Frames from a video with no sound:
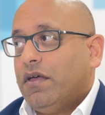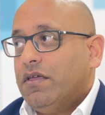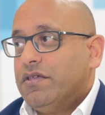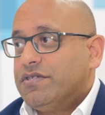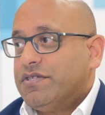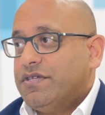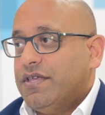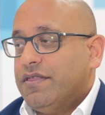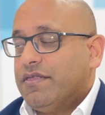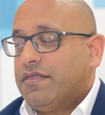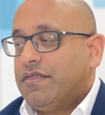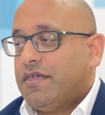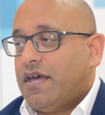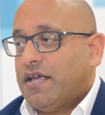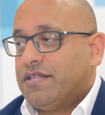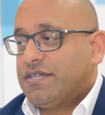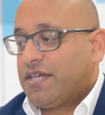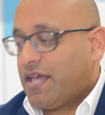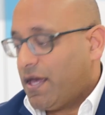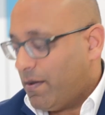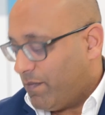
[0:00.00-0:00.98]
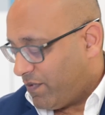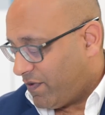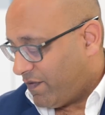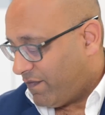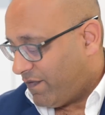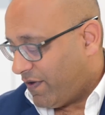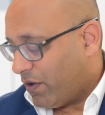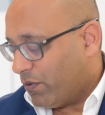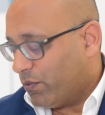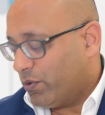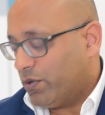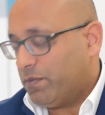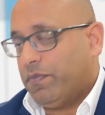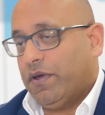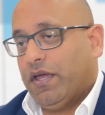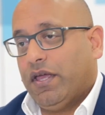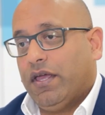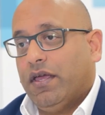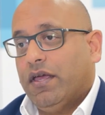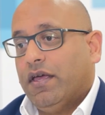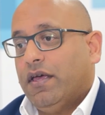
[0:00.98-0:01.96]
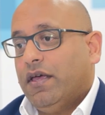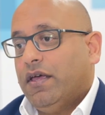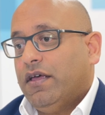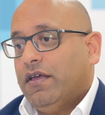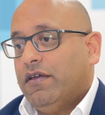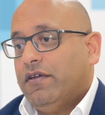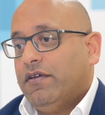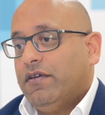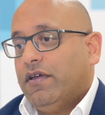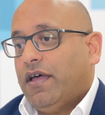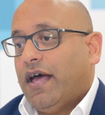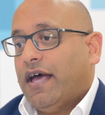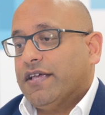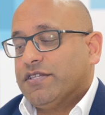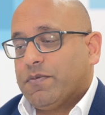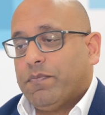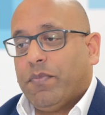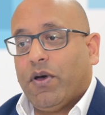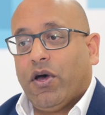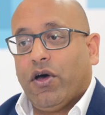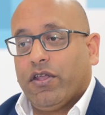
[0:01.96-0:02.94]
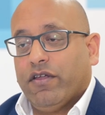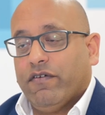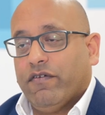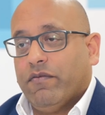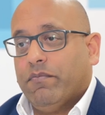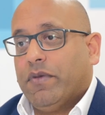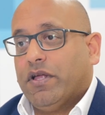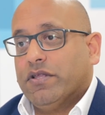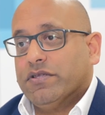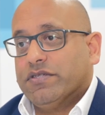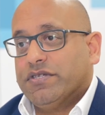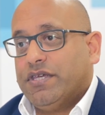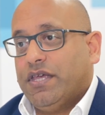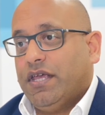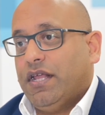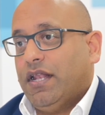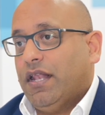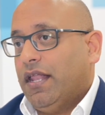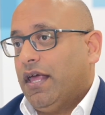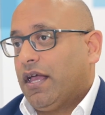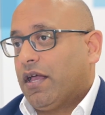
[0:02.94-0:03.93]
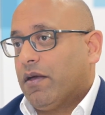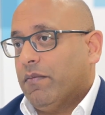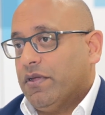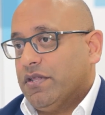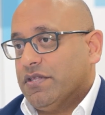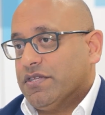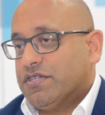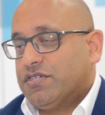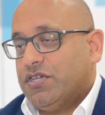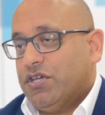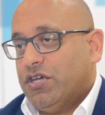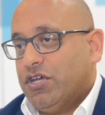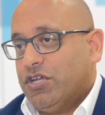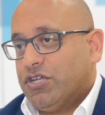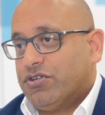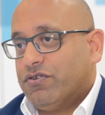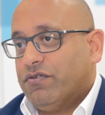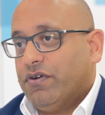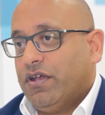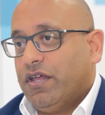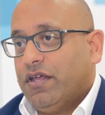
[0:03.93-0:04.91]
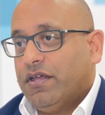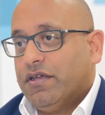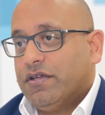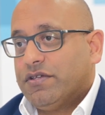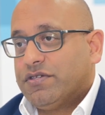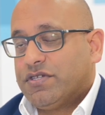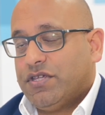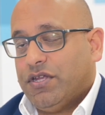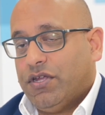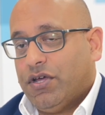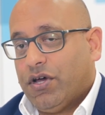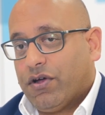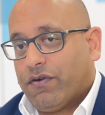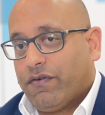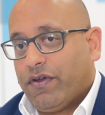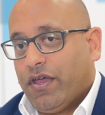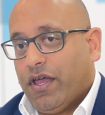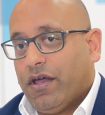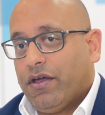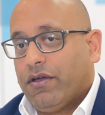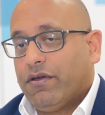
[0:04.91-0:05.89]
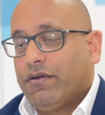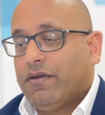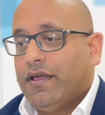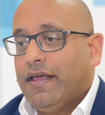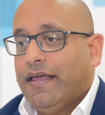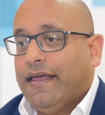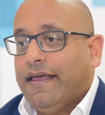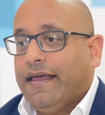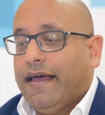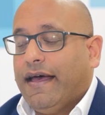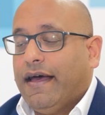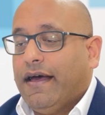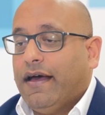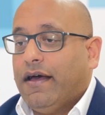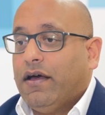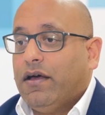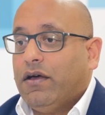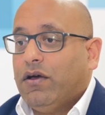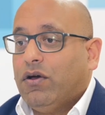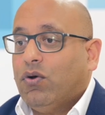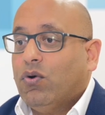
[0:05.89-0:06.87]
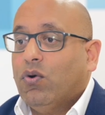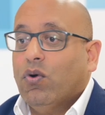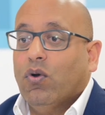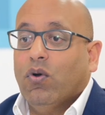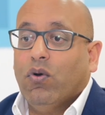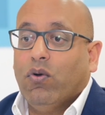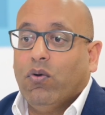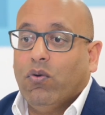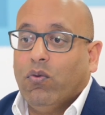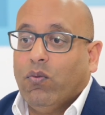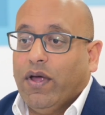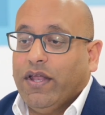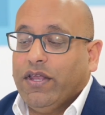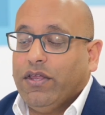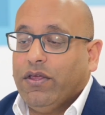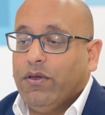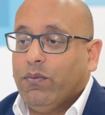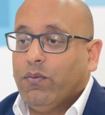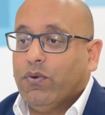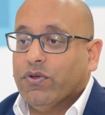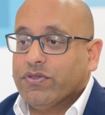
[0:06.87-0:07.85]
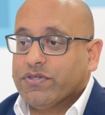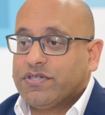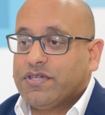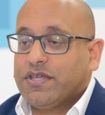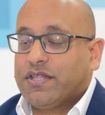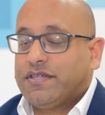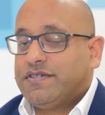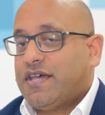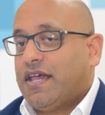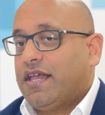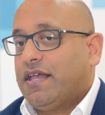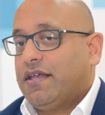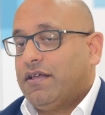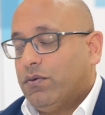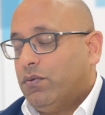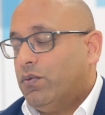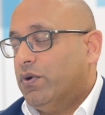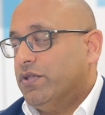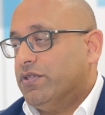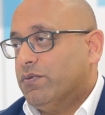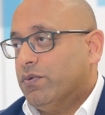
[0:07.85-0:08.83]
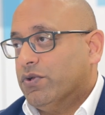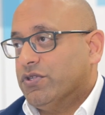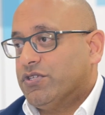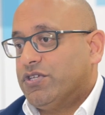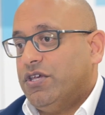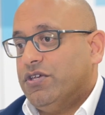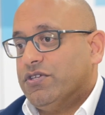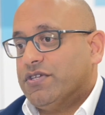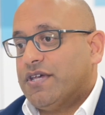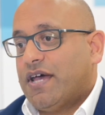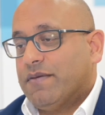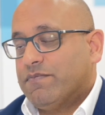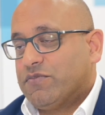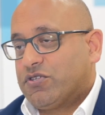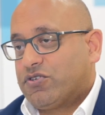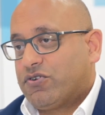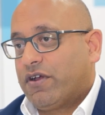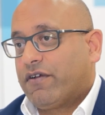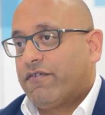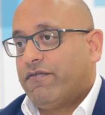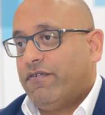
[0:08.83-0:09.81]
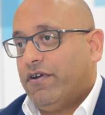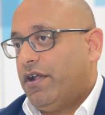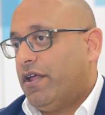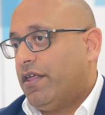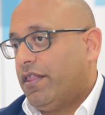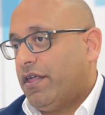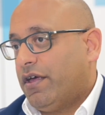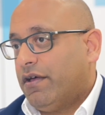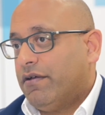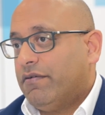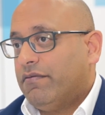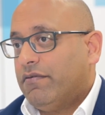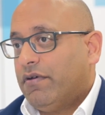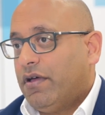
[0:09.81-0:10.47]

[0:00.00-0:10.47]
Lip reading: synthetic MPFL would be as a part of a multi-ligament surgery scenario, or when you want to use hamstring for another